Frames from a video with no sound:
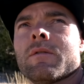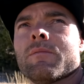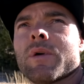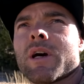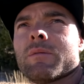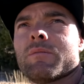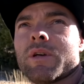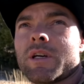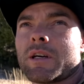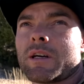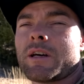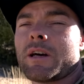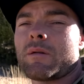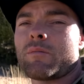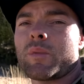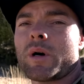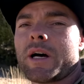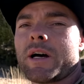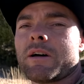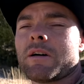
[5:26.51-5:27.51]
Might be a
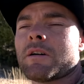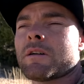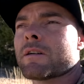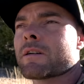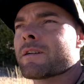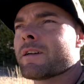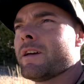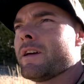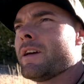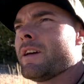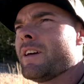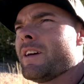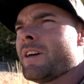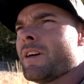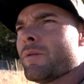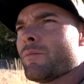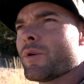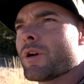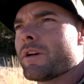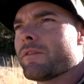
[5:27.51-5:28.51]
gut pile.
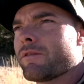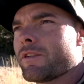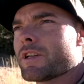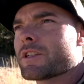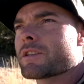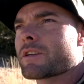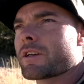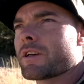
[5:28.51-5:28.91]
But I flushed a